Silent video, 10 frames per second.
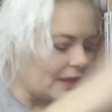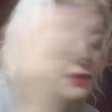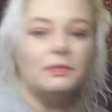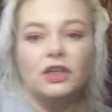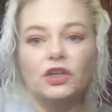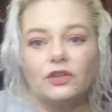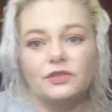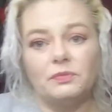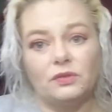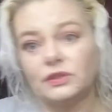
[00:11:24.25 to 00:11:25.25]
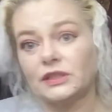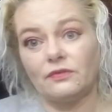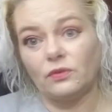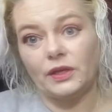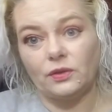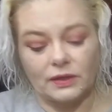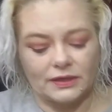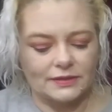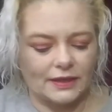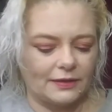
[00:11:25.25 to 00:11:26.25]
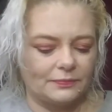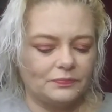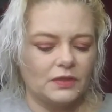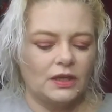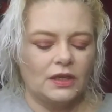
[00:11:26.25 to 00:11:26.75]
bless me, curse me, whichever way you want to say it.